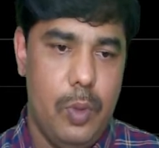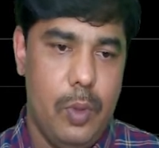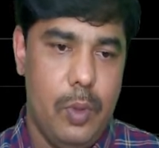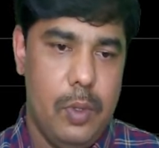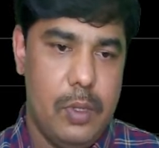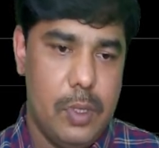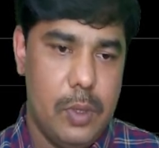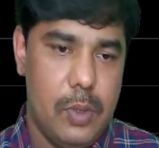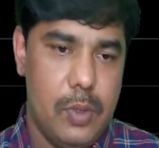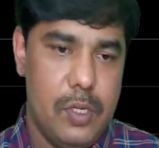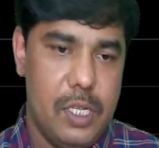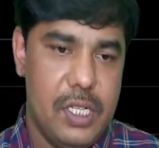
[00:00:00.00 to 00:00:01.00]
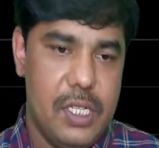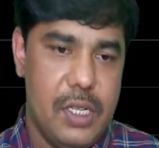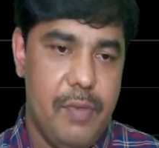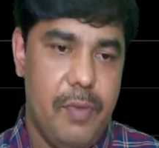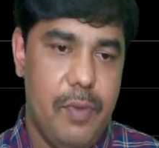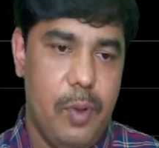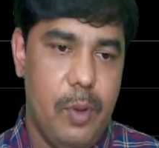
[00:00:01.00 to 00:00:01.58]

So 64